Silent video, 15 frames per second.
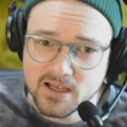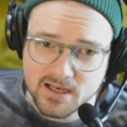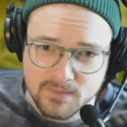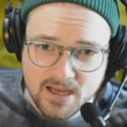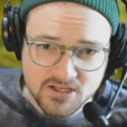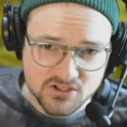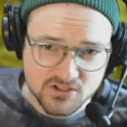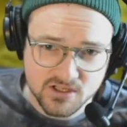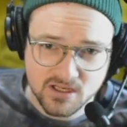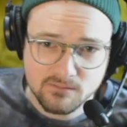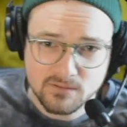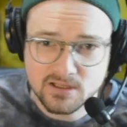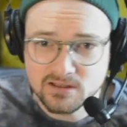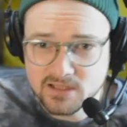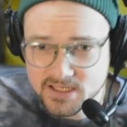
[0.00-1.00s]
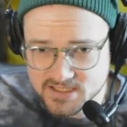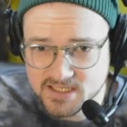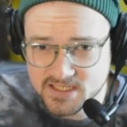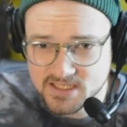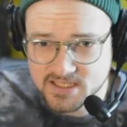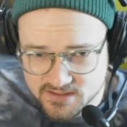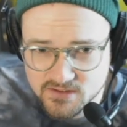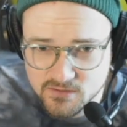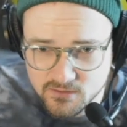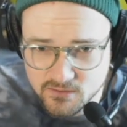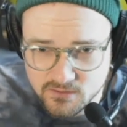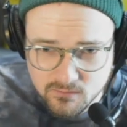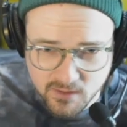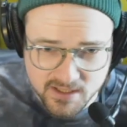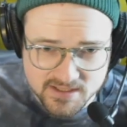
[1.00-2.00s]
I'm actually going to be listening to
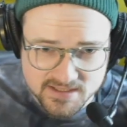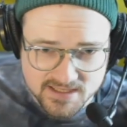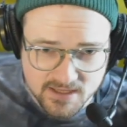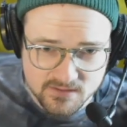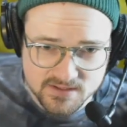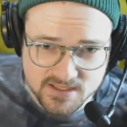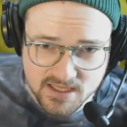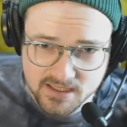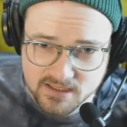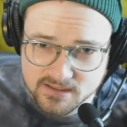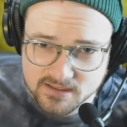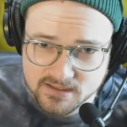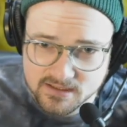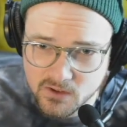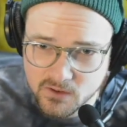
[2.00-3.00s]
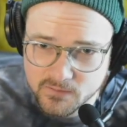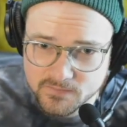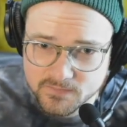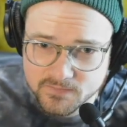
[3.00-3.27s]
what it sounds like. So